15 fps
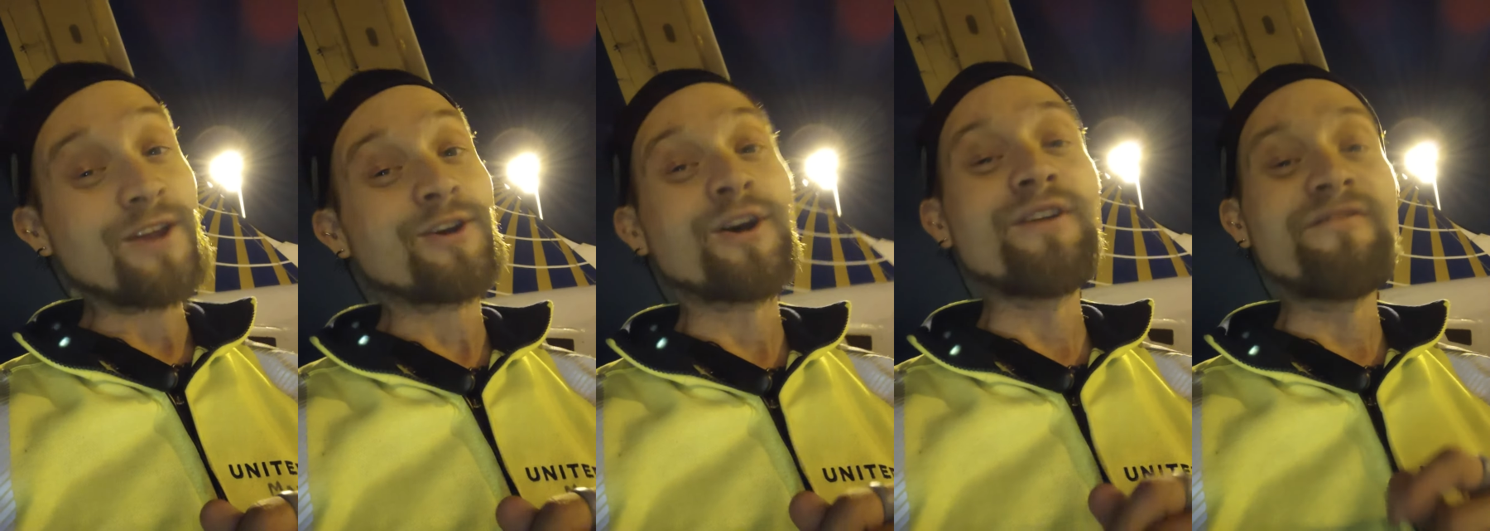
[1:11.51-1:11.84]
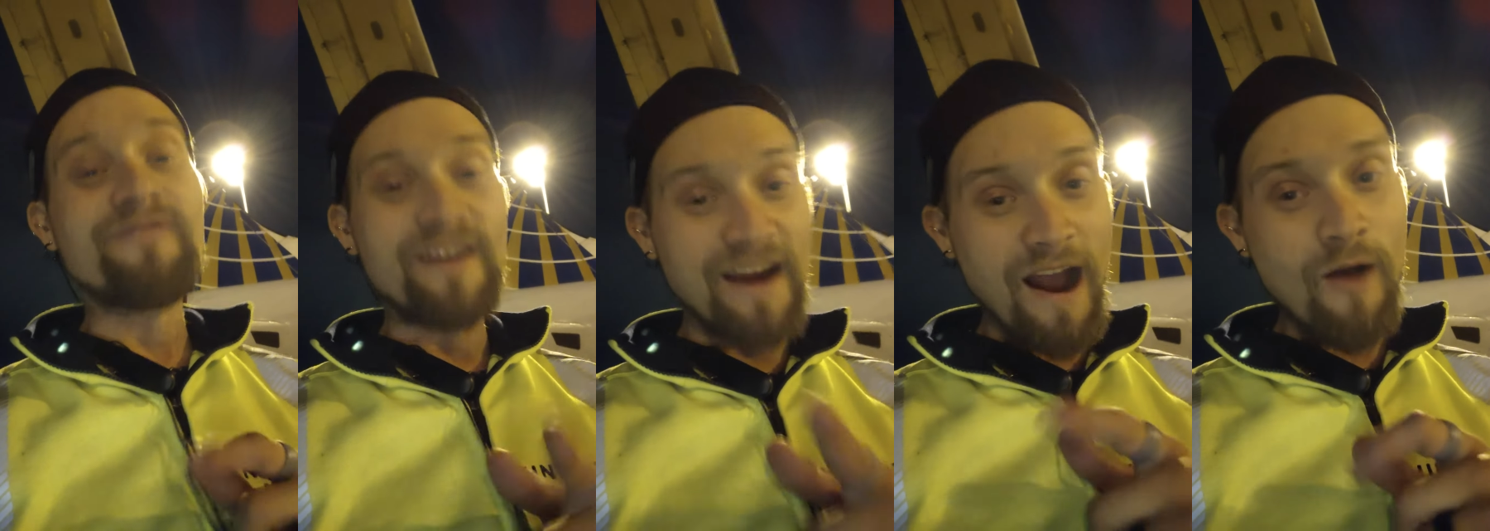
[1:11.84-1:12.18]
you couldn't
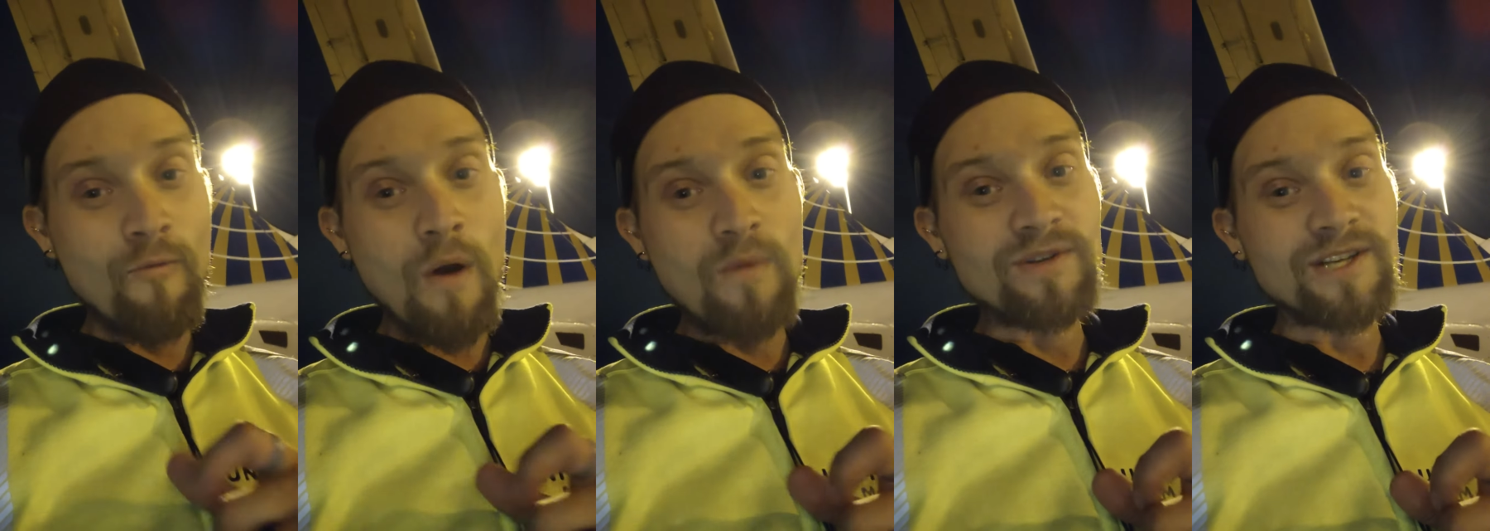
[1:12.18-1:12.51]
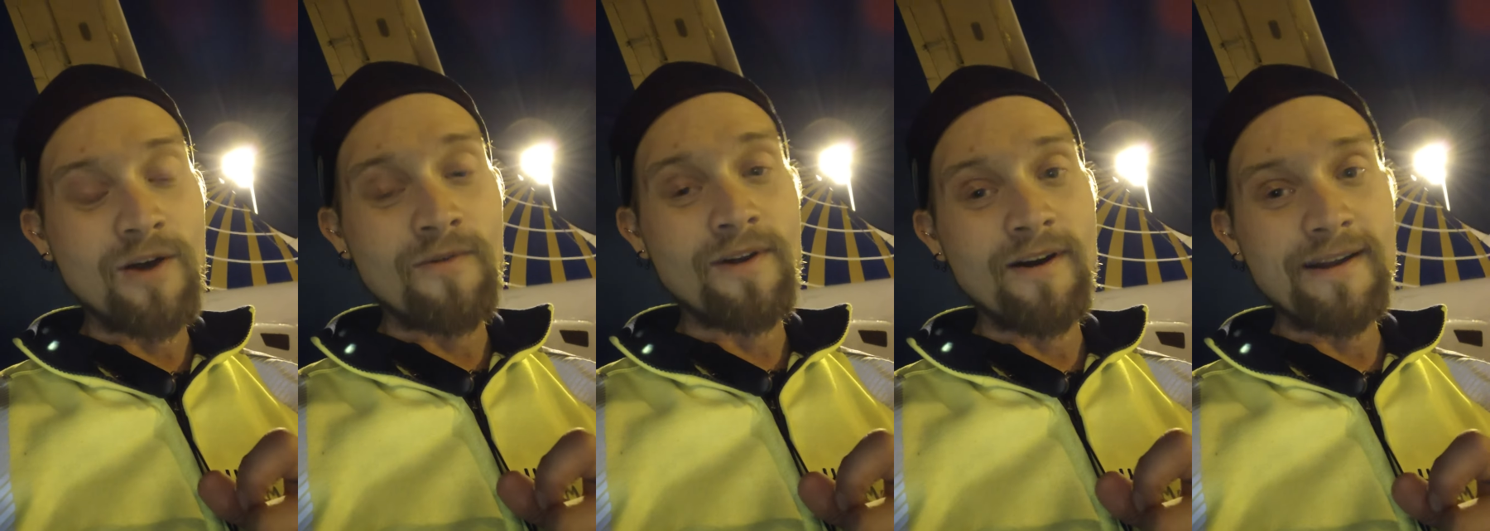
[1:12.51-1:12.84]
figure out what was
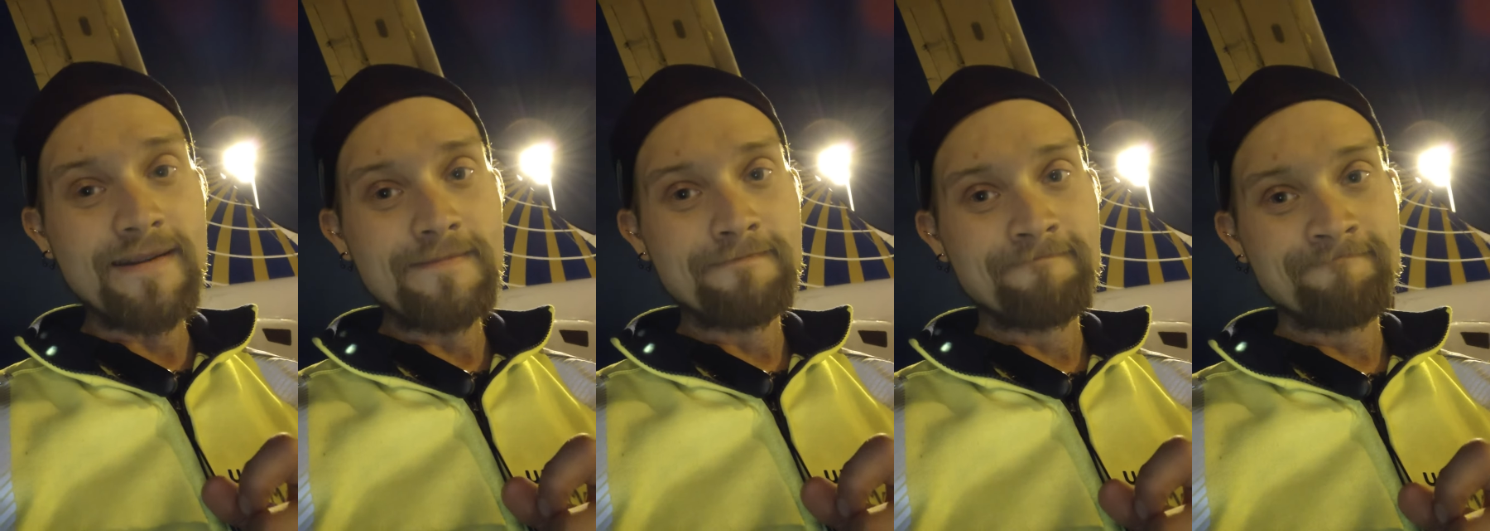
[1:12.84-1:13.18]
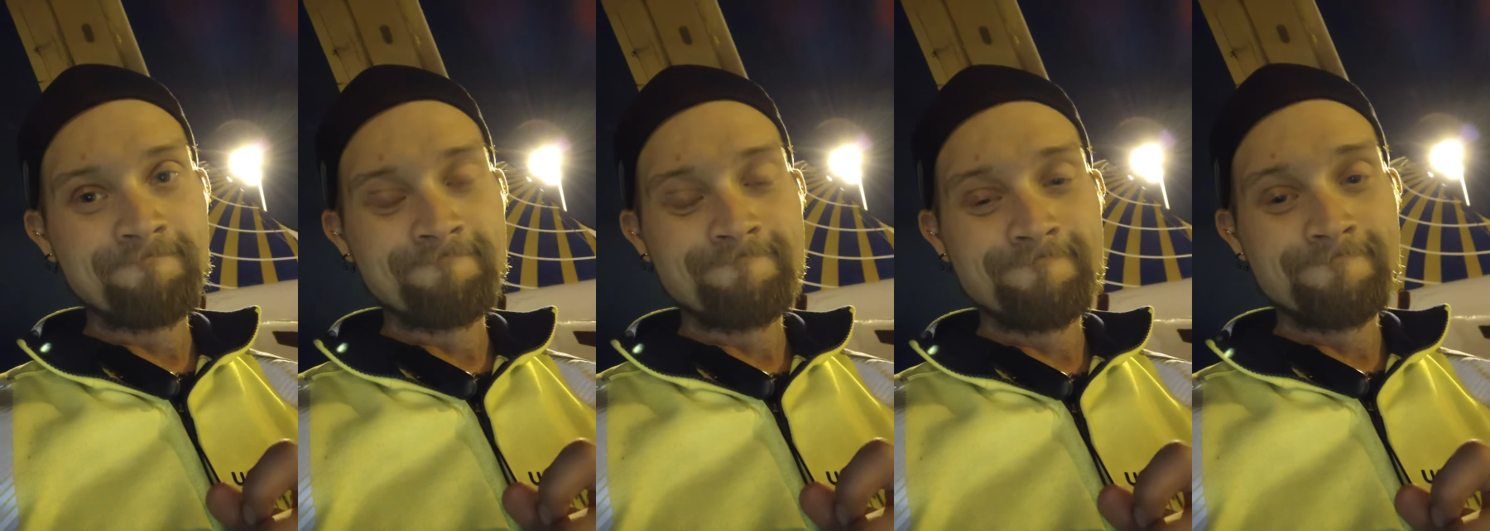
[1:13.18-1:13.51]
going on?
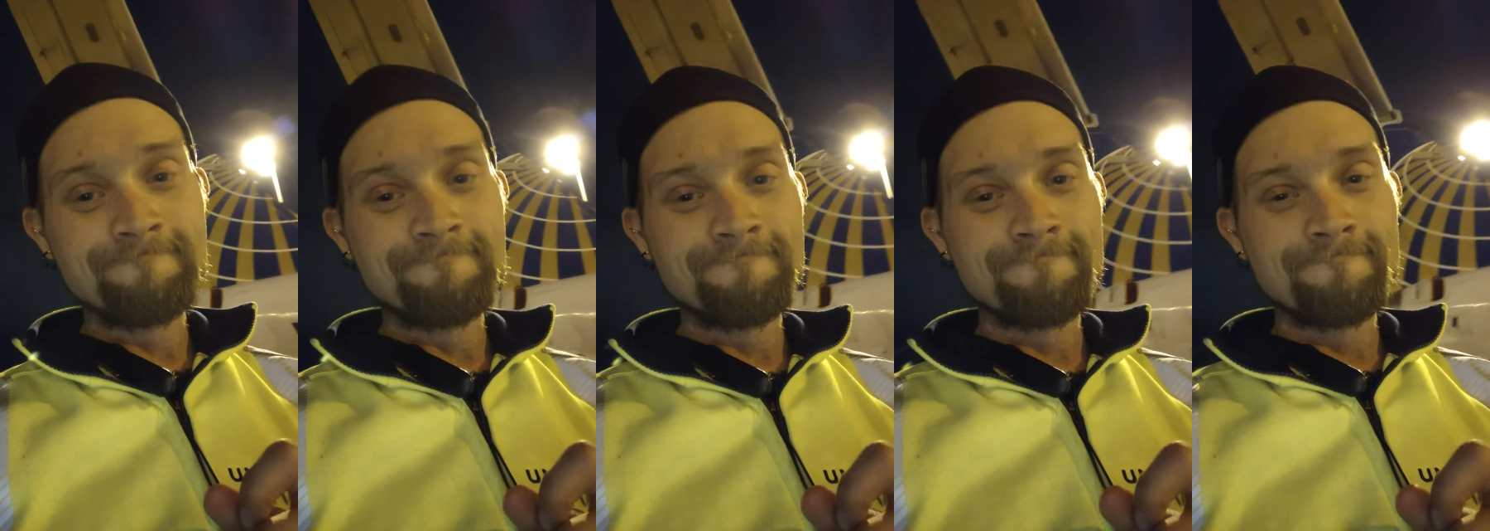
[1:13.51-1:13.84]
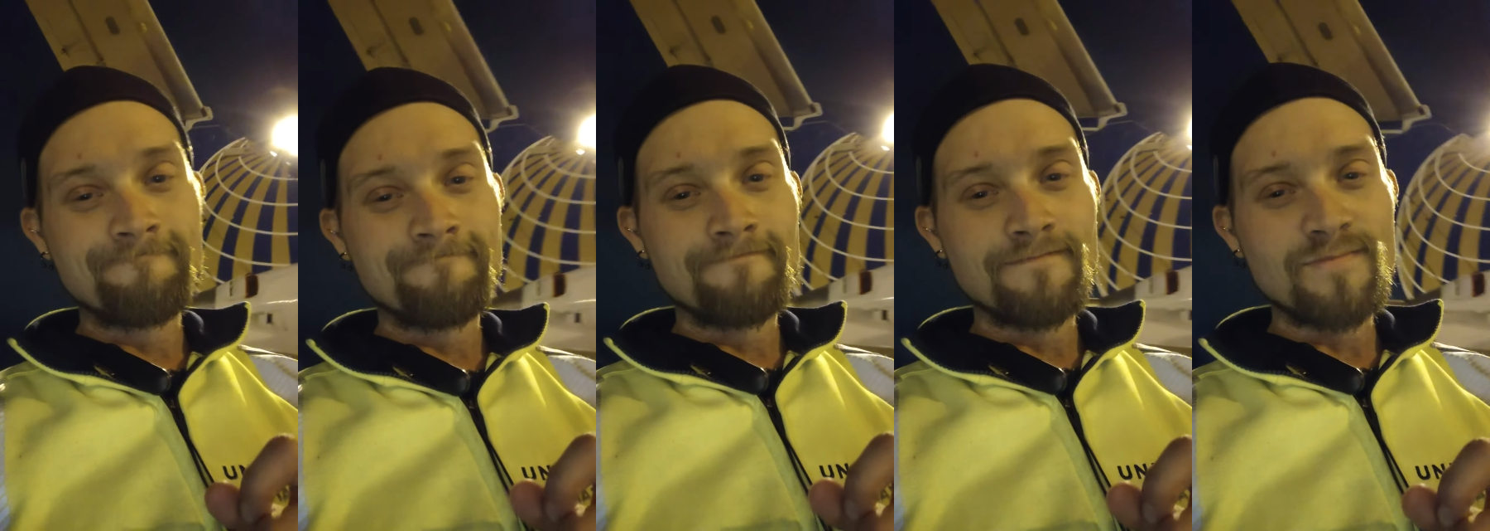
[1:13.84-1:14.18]

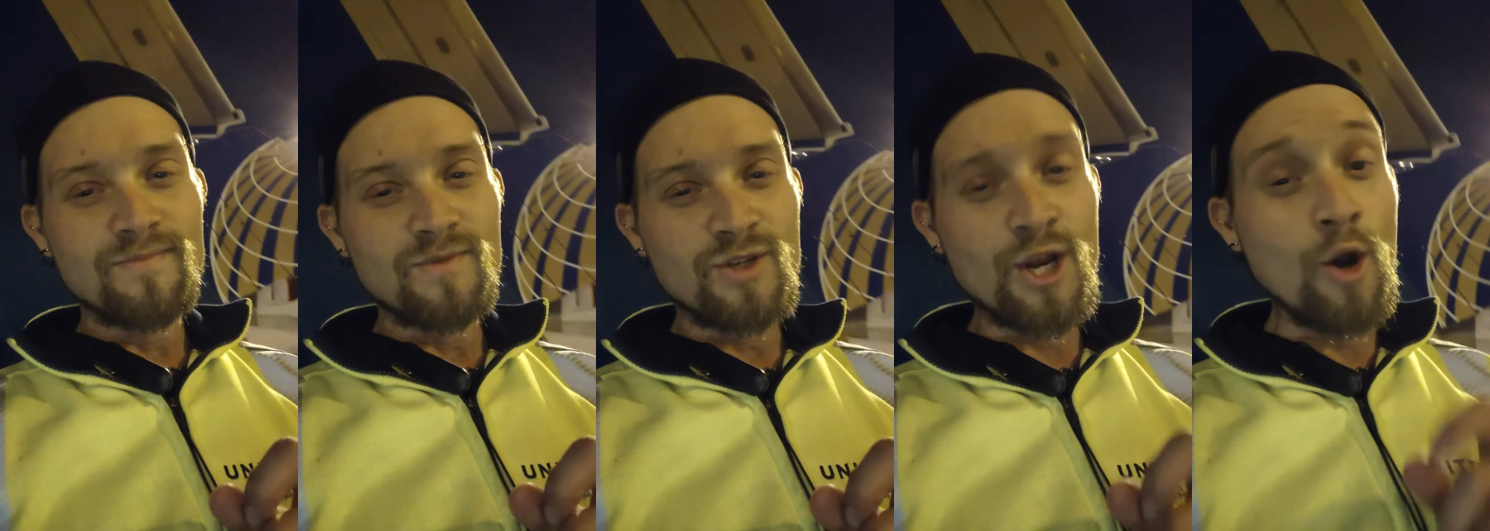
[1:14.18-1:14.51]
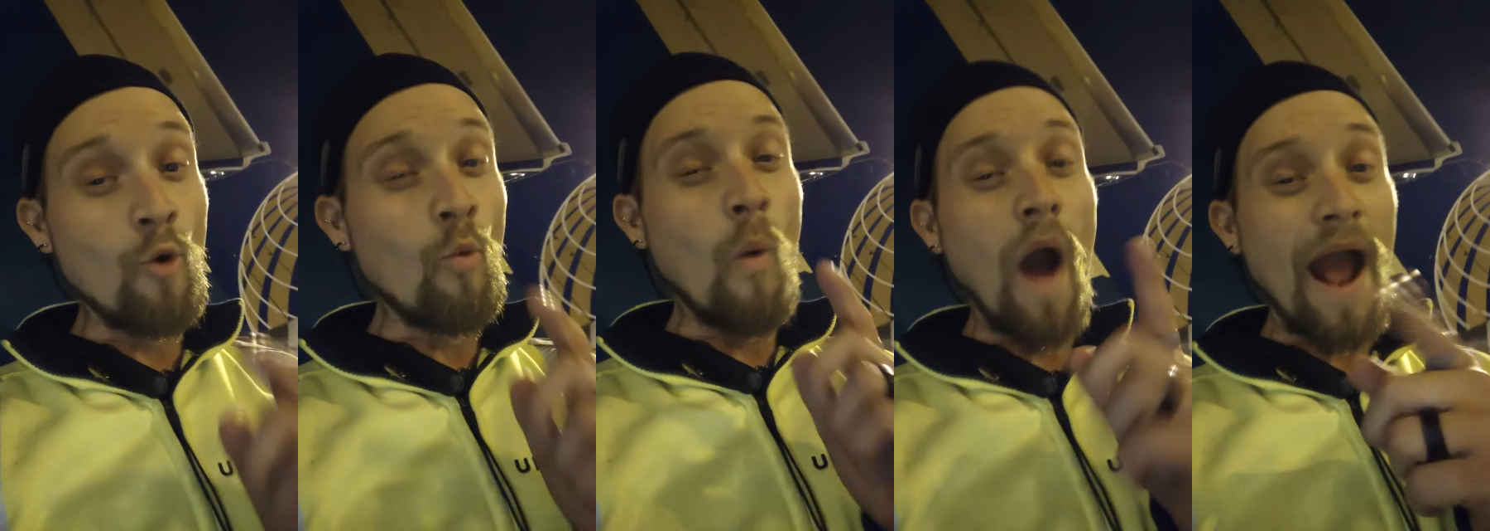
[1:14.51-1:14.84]
Do you know
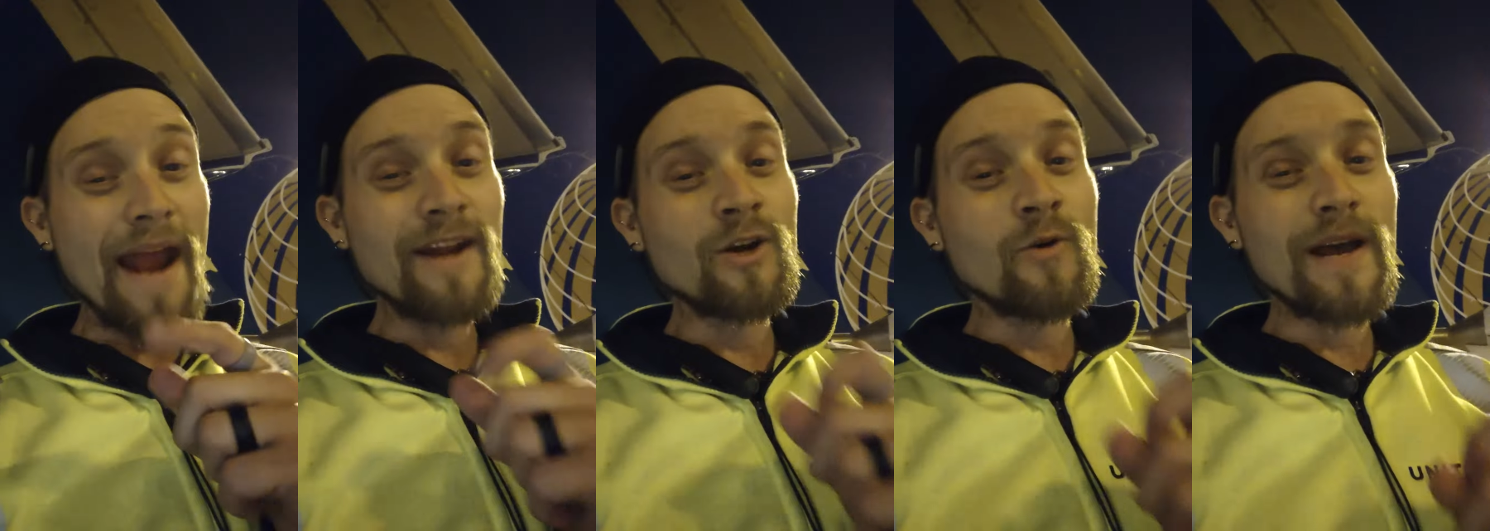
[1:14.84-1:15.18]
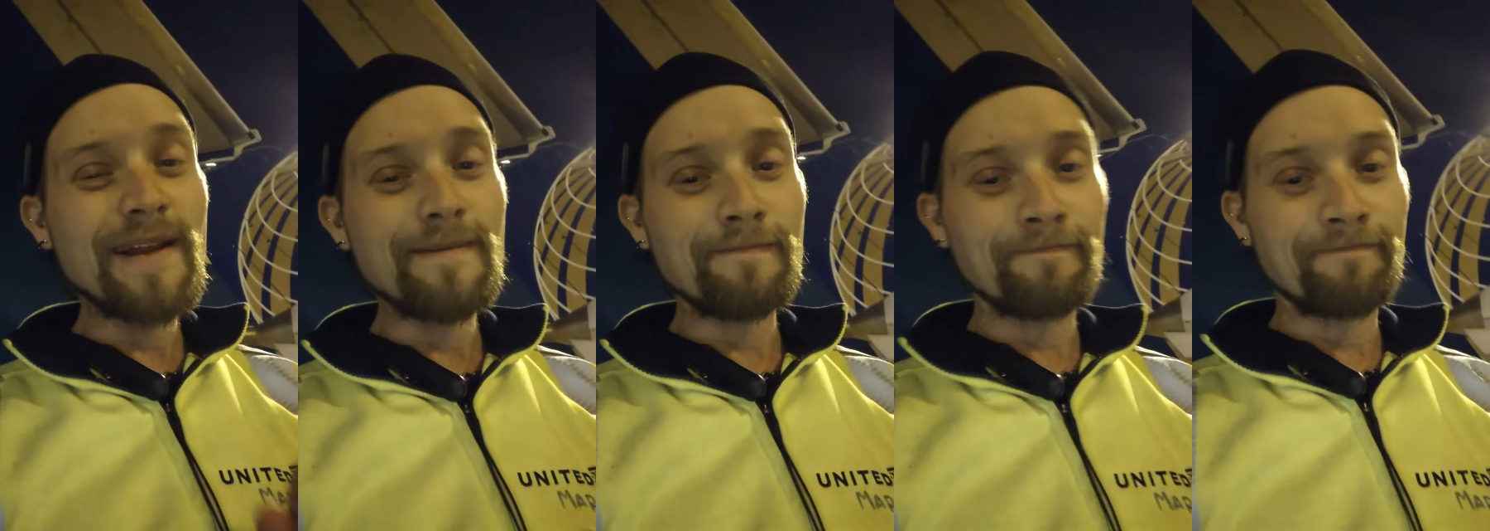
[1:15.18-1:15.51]
why it
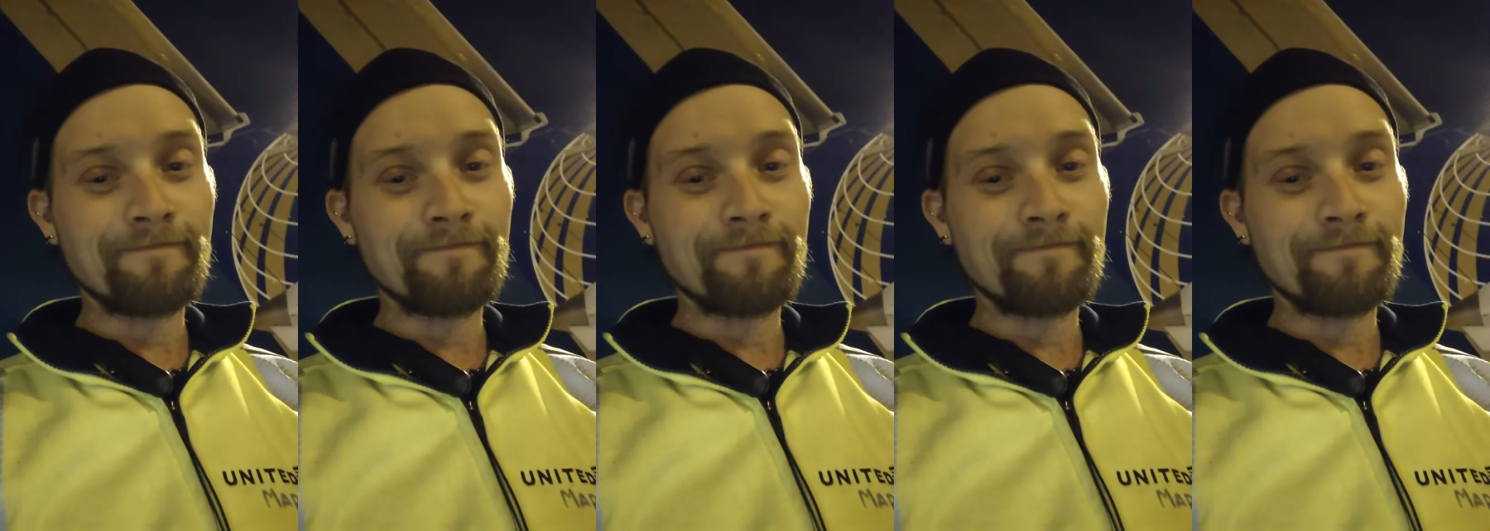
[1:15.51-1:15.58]
quit?